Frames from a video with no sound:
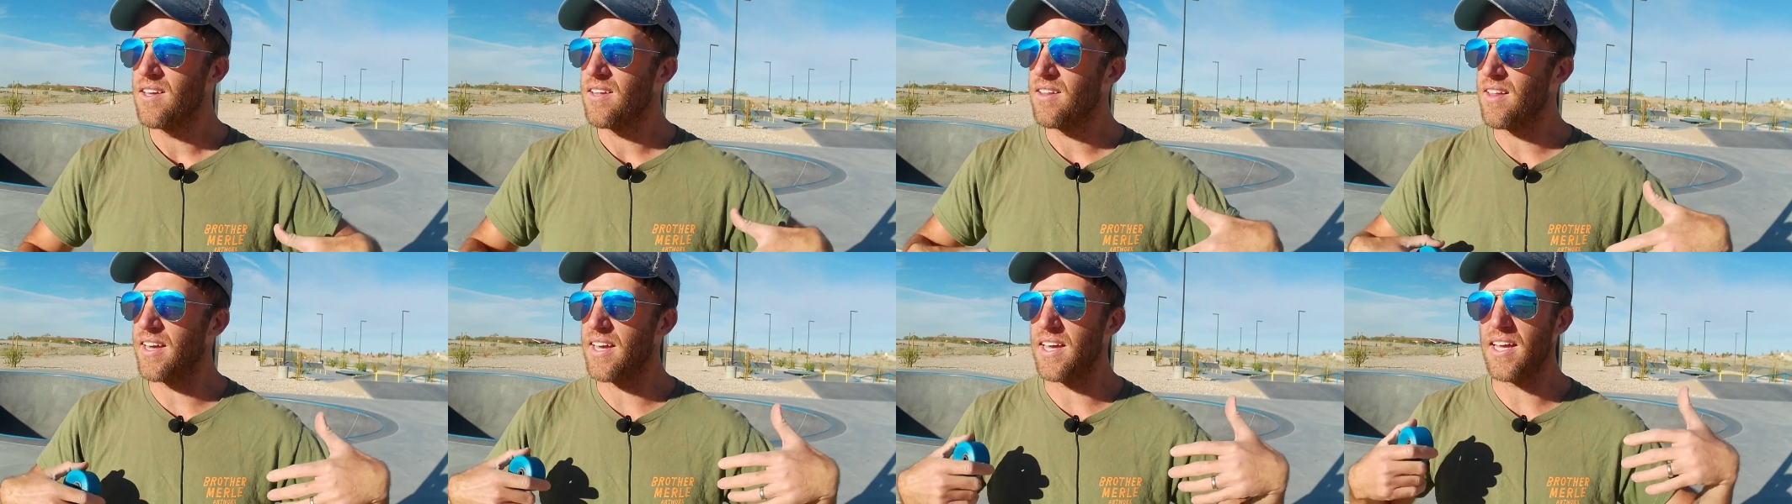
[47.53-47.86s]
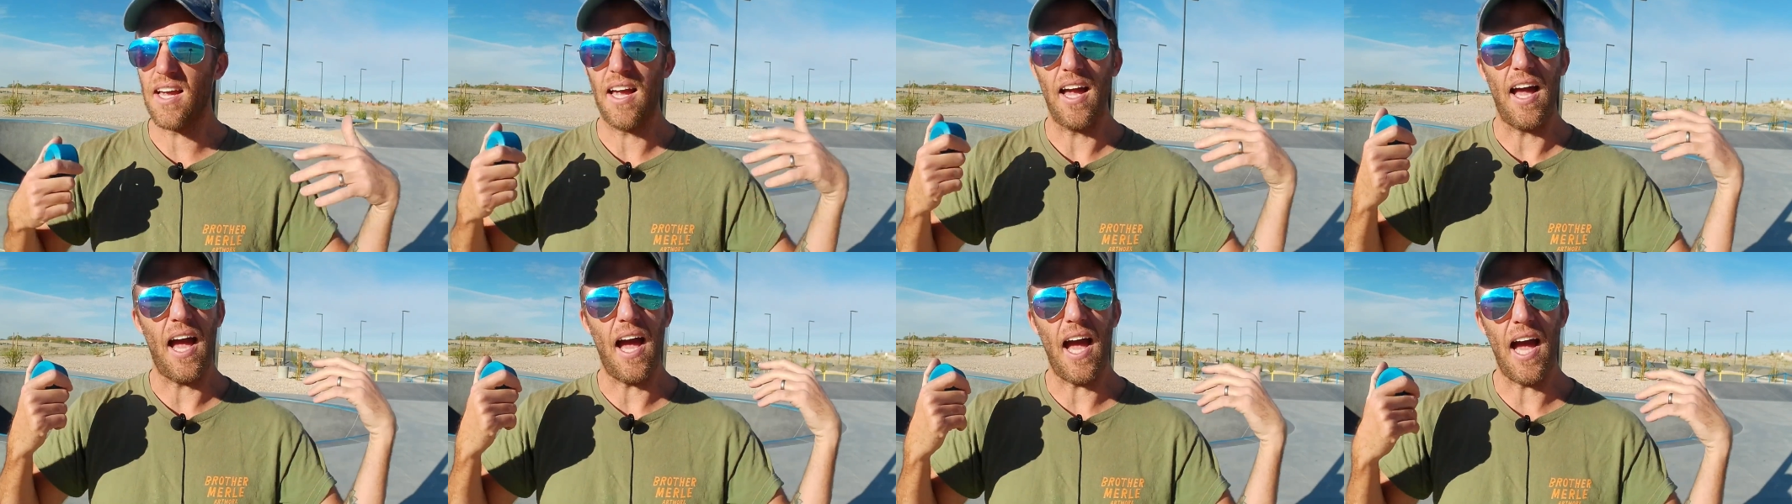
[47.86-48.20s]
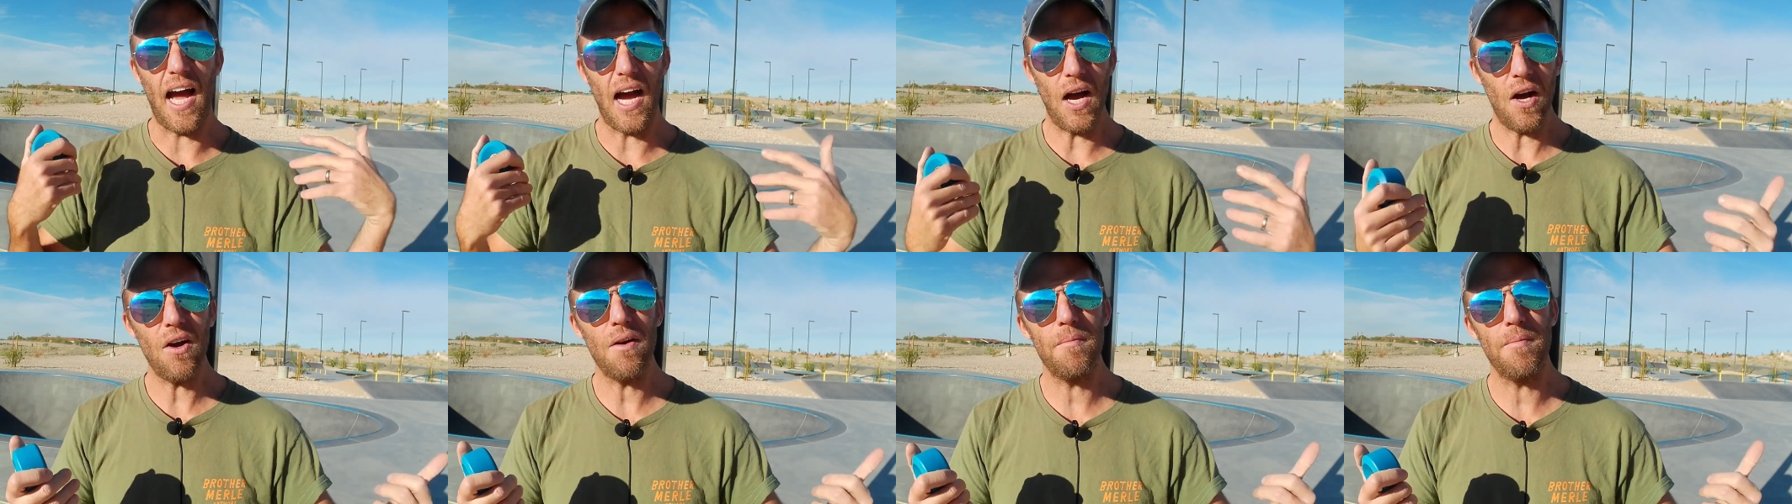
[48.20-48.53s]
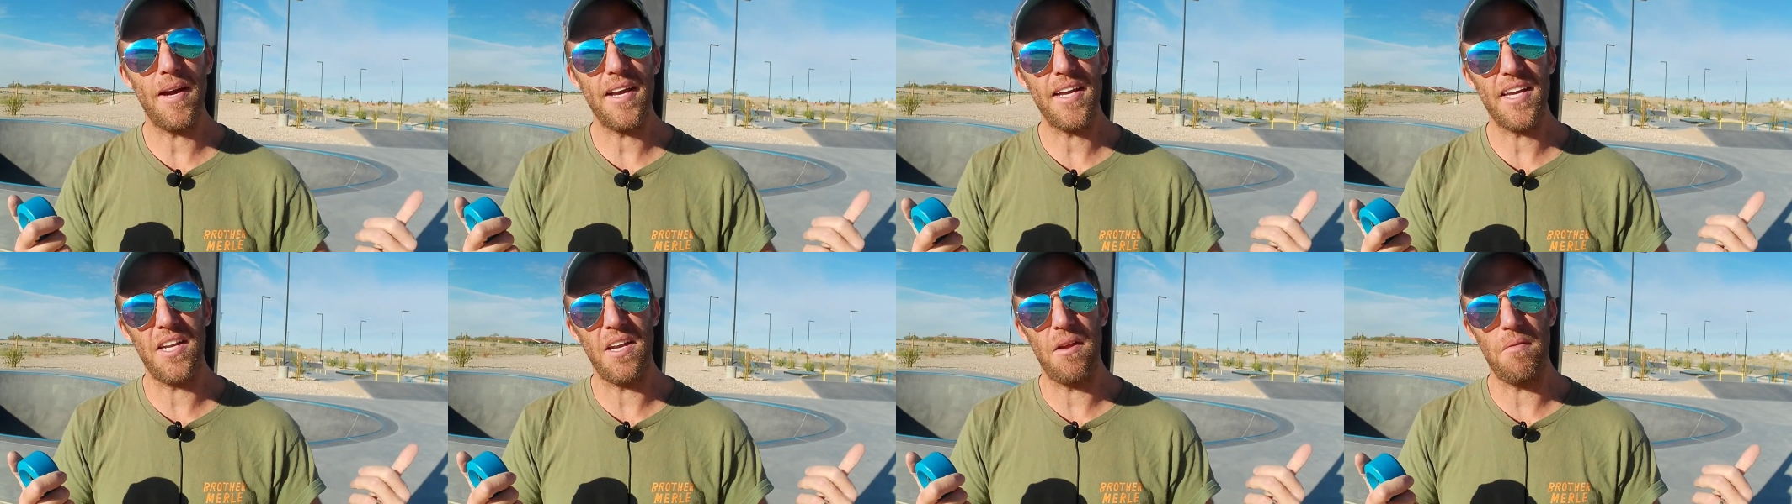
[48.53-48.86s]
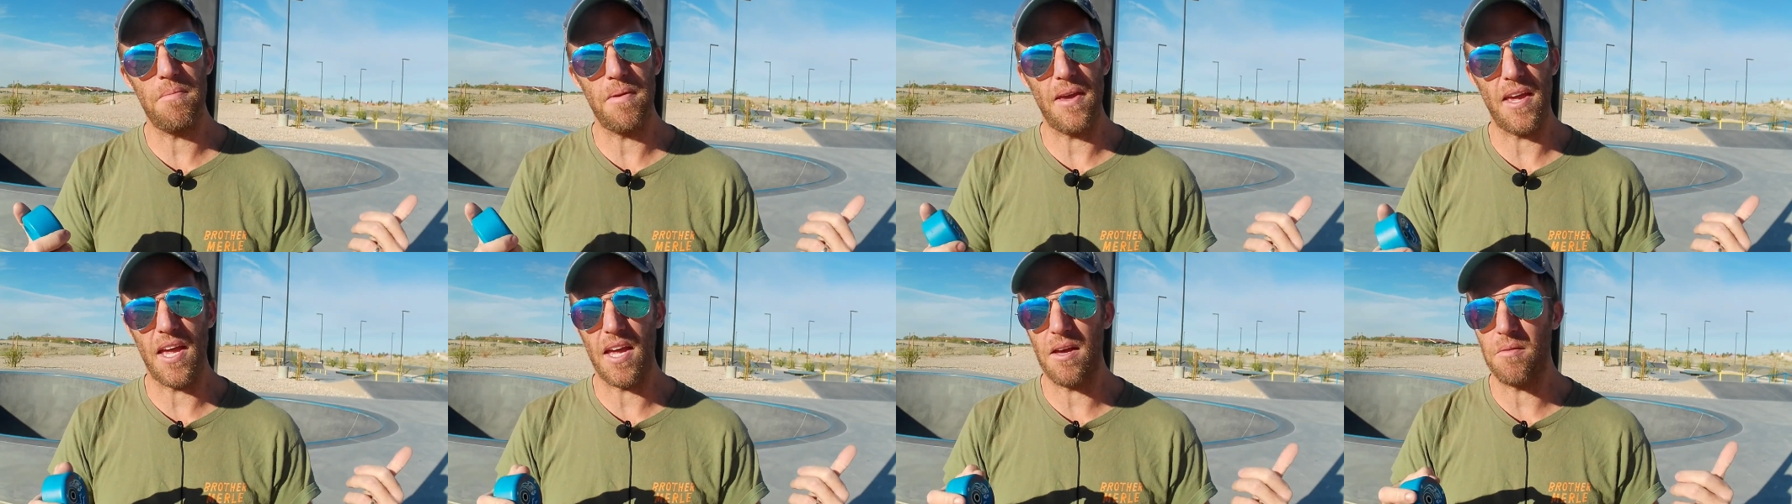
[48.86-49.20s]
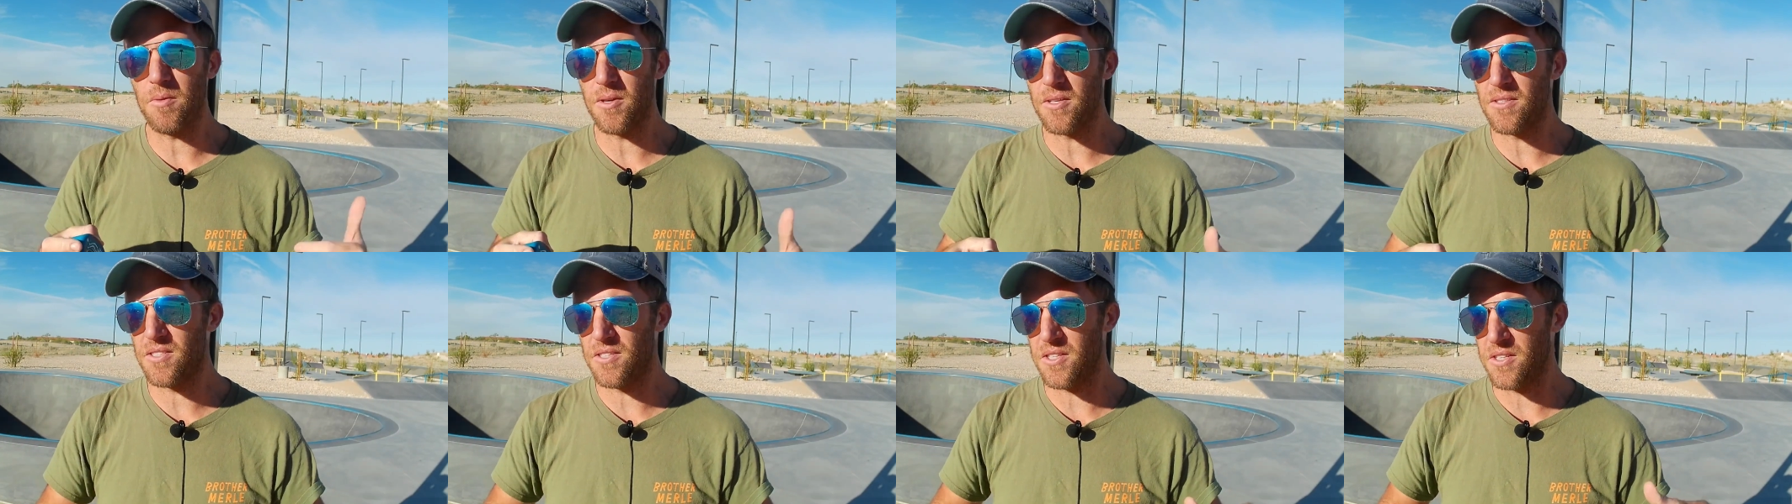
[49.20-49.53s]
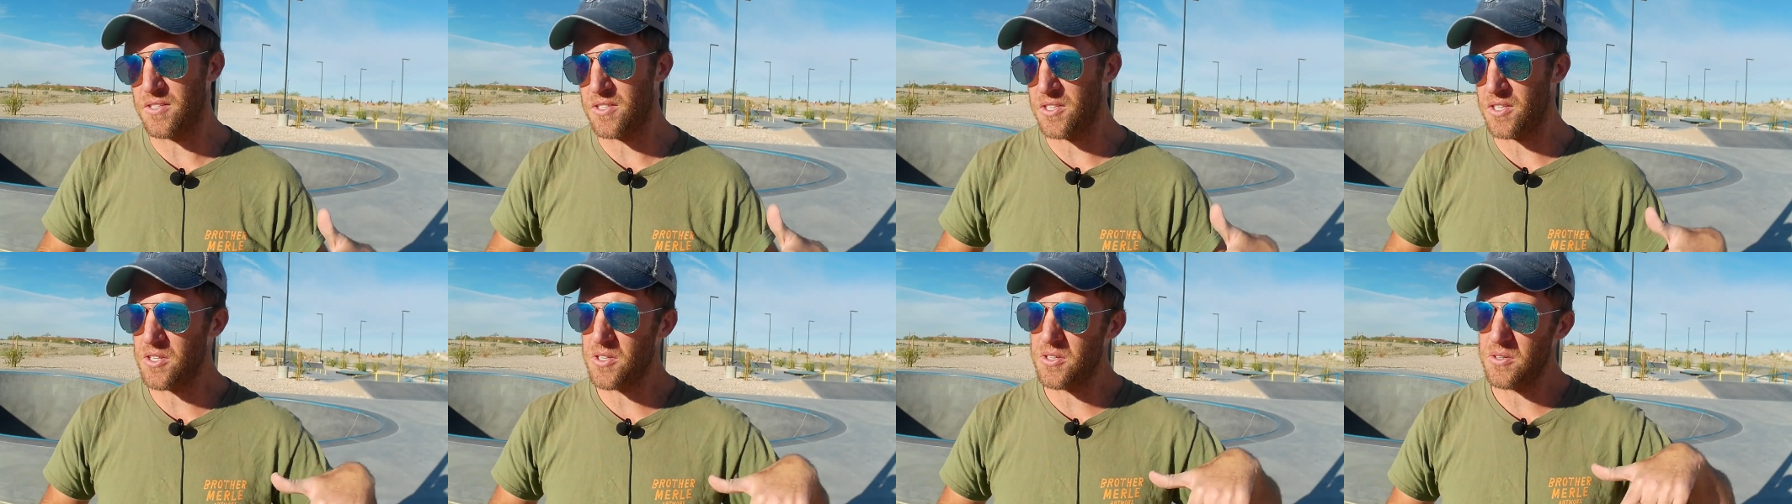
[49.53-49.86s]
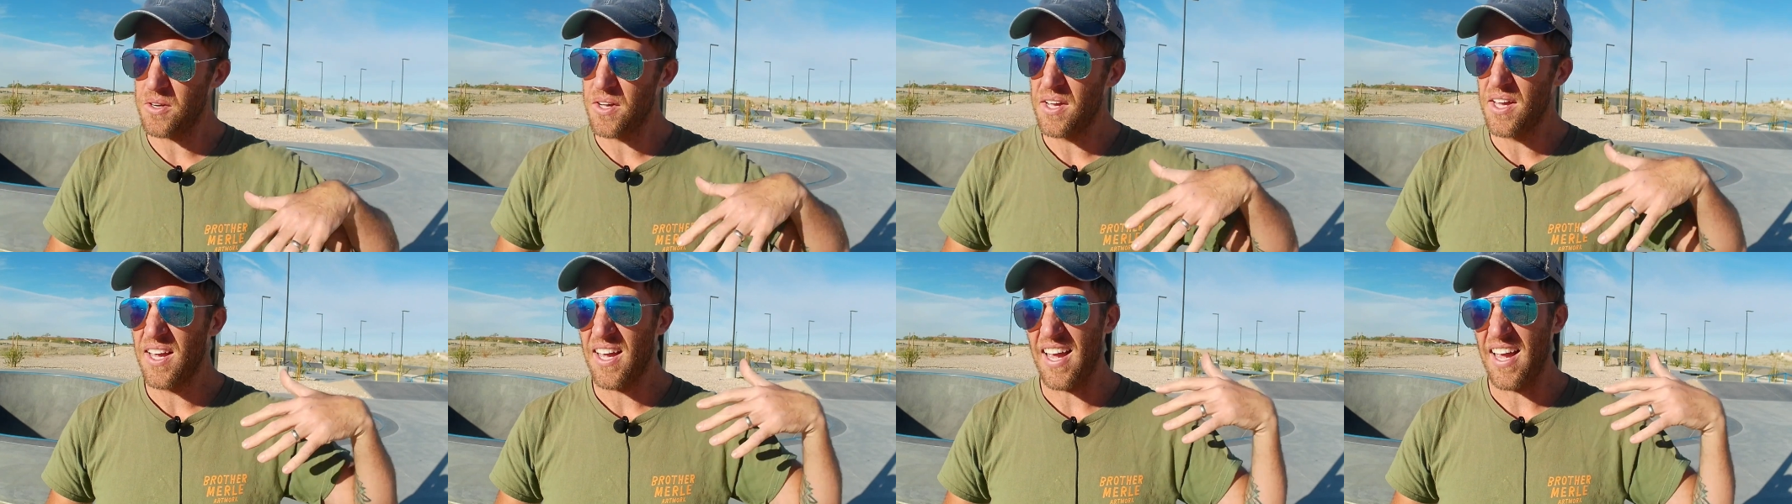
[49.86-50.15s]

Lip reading: like, how am I going to be able to do